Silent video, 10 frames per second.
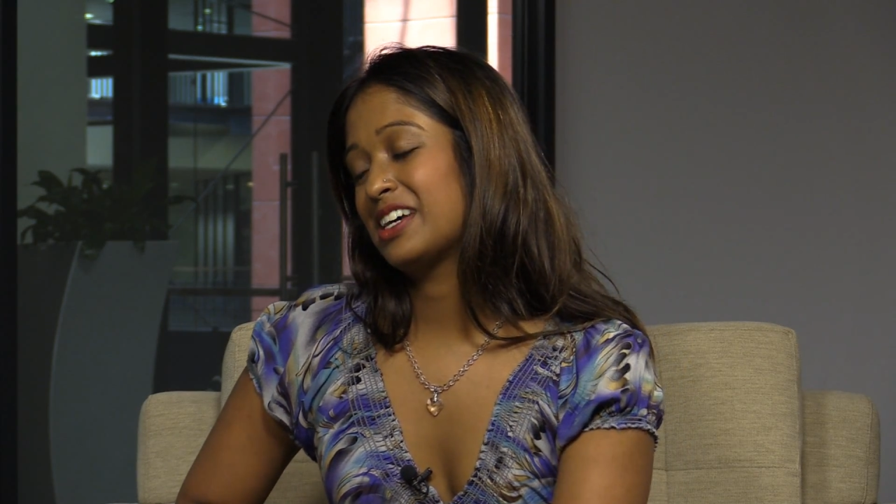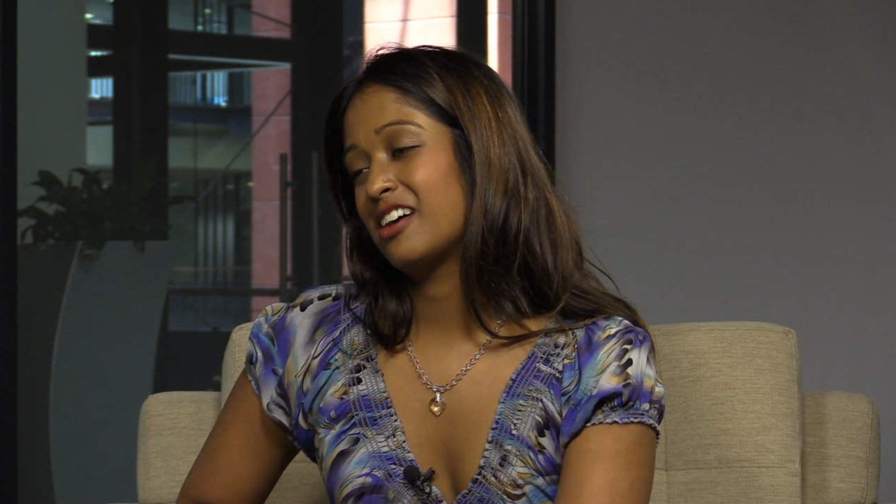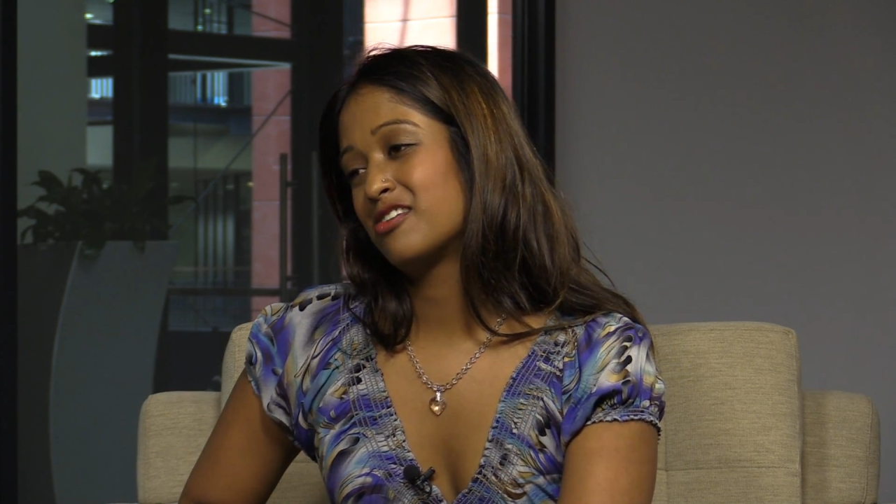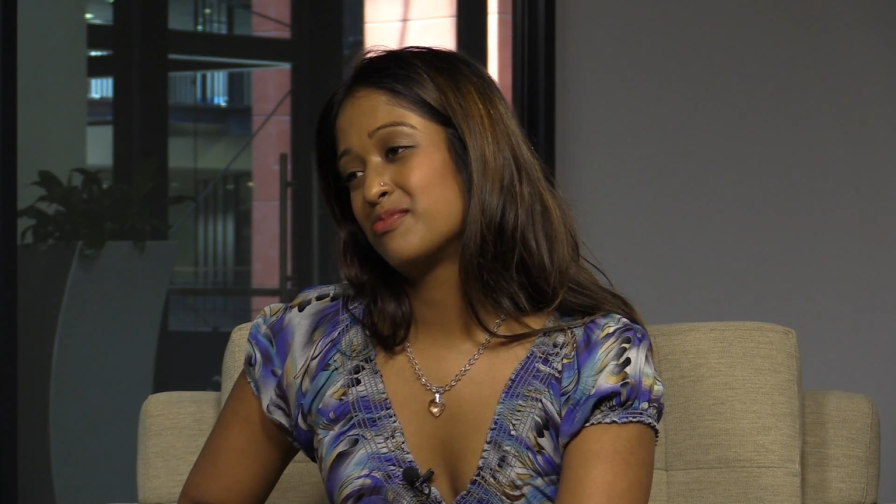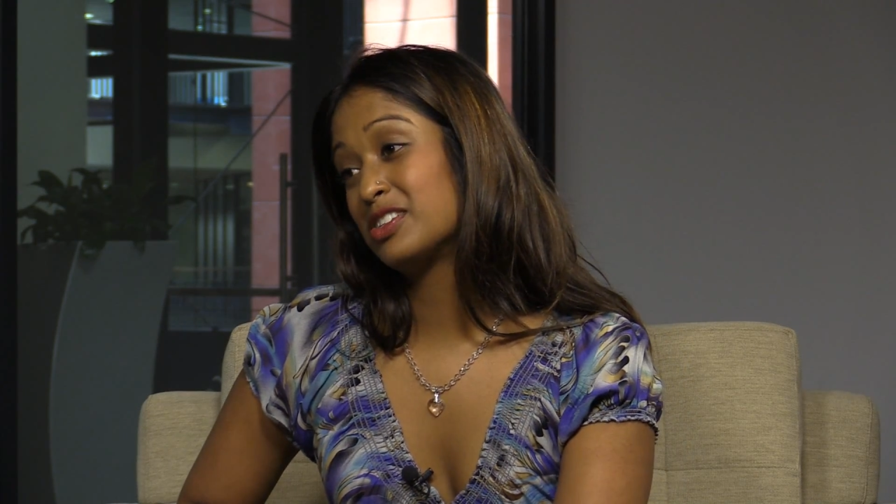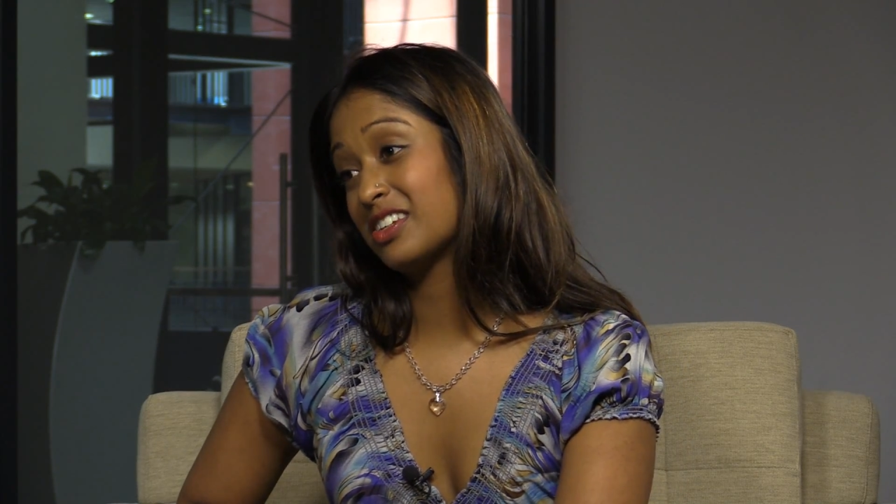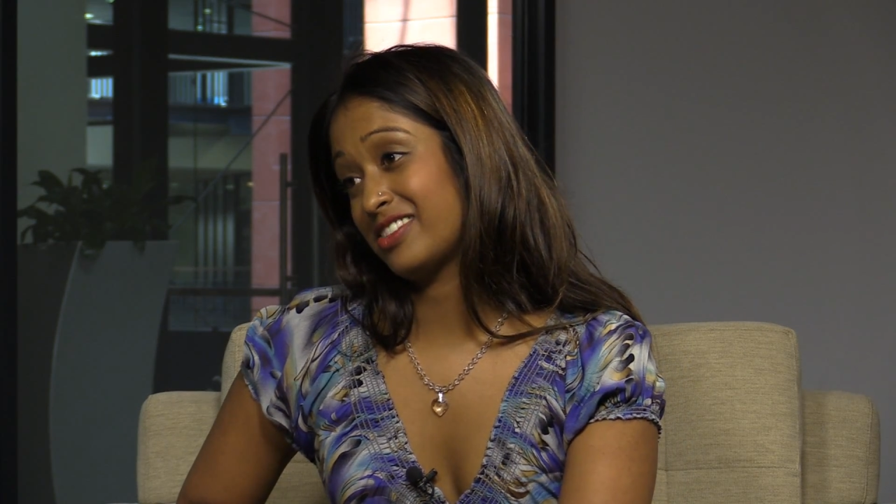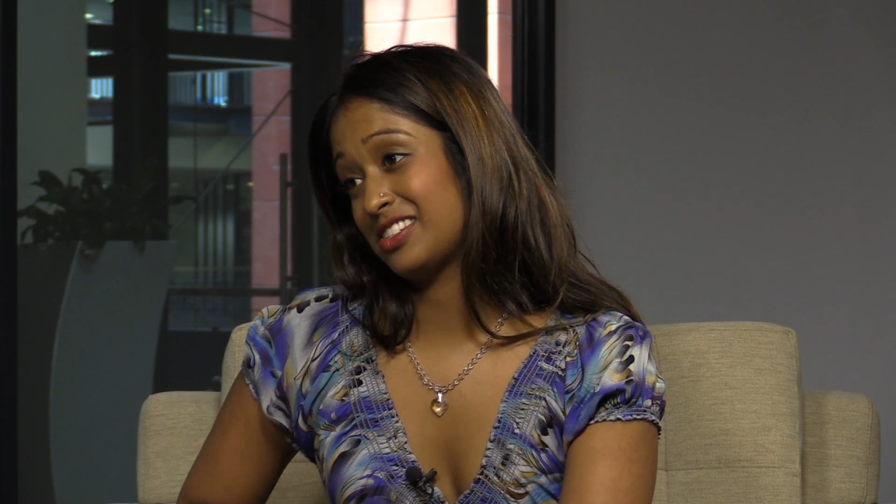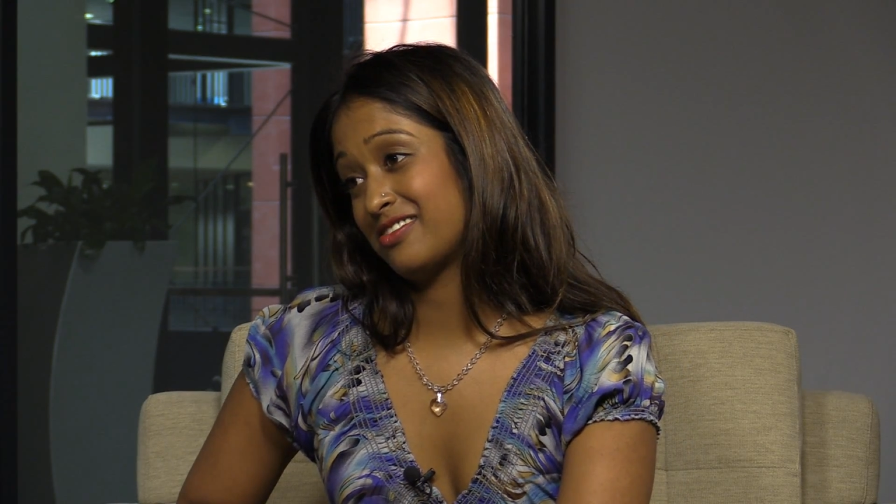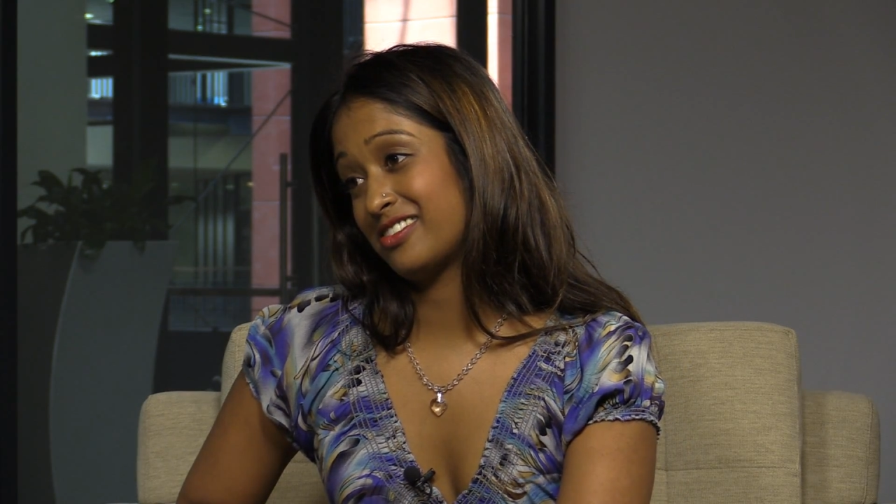Town Music
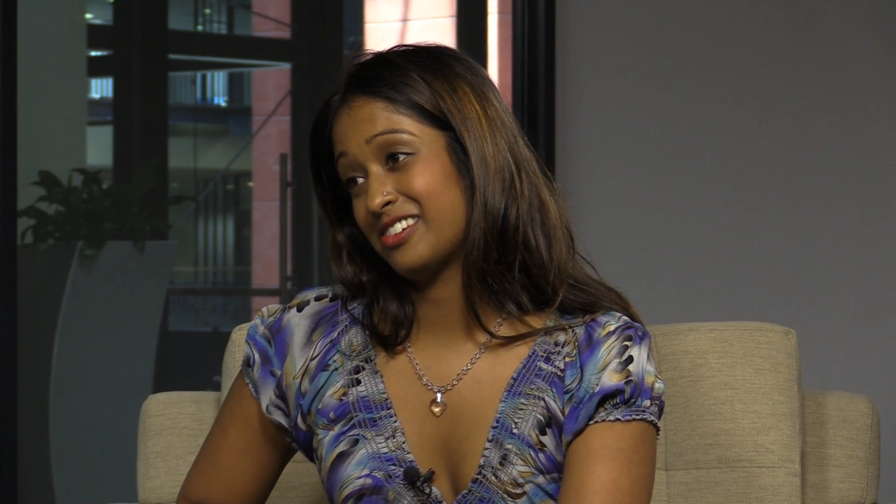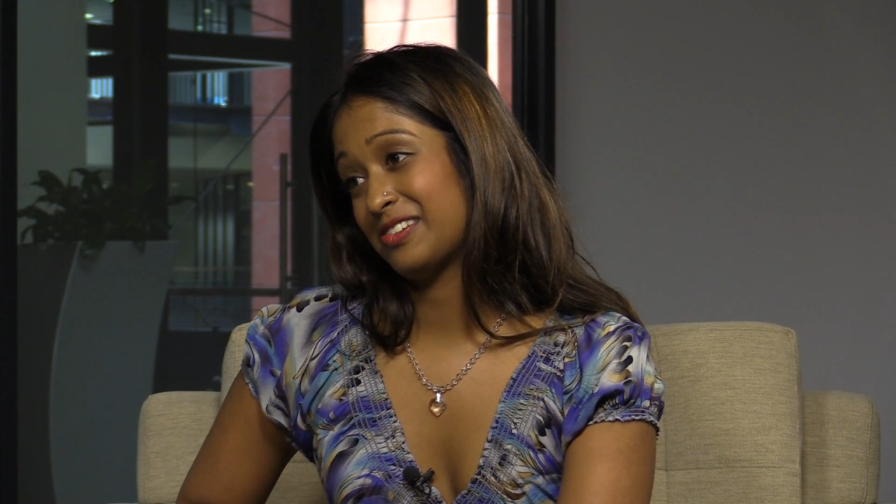Festival.